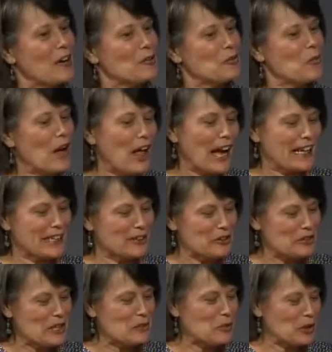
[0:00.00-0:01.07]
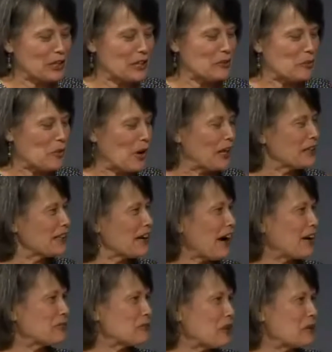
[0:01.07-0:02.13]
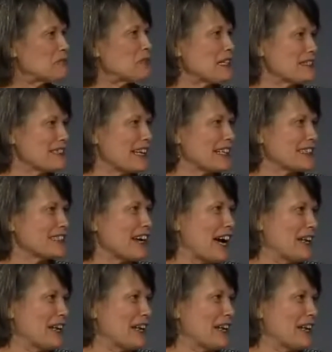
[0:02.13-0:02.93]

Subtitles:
Well, I can only work on one piece at a time.